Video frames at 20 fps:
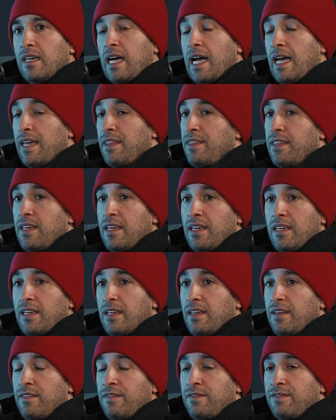I think
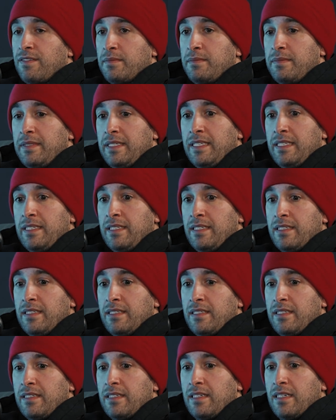for me,
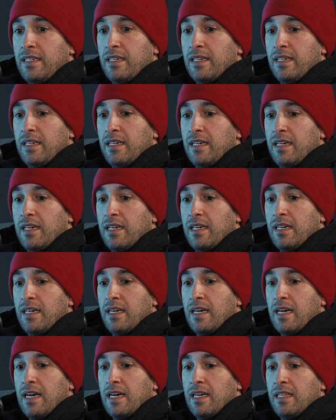
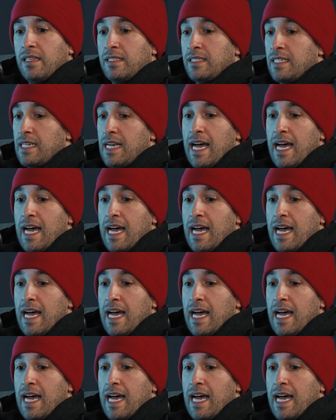listen,